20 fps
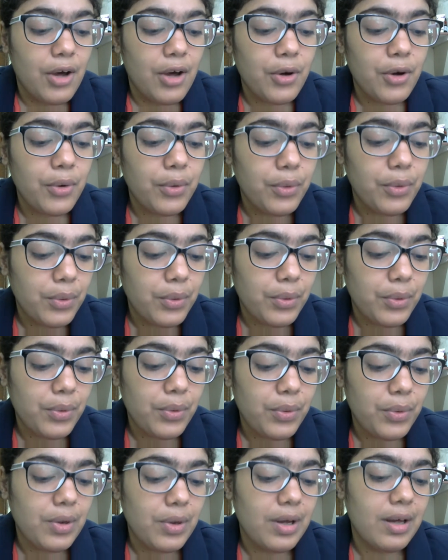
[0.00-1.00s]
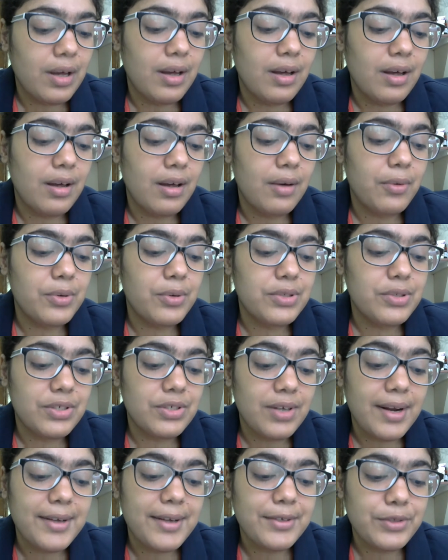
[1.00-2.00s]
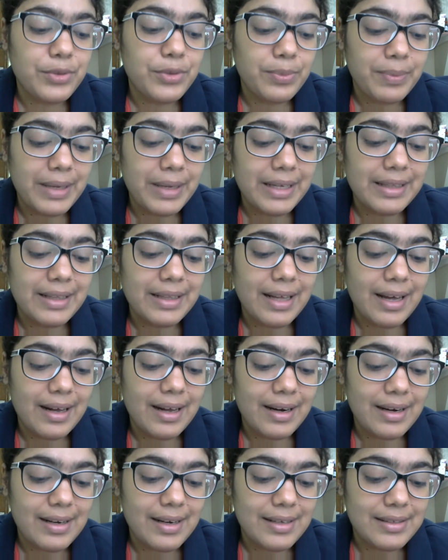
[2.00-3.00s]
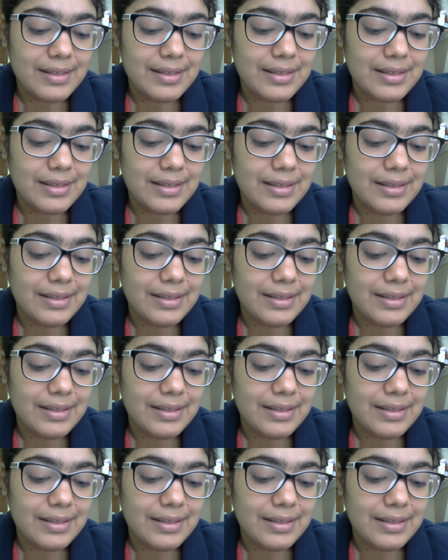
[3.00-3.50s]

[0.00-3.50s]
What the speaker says: who was trying to make the arrest,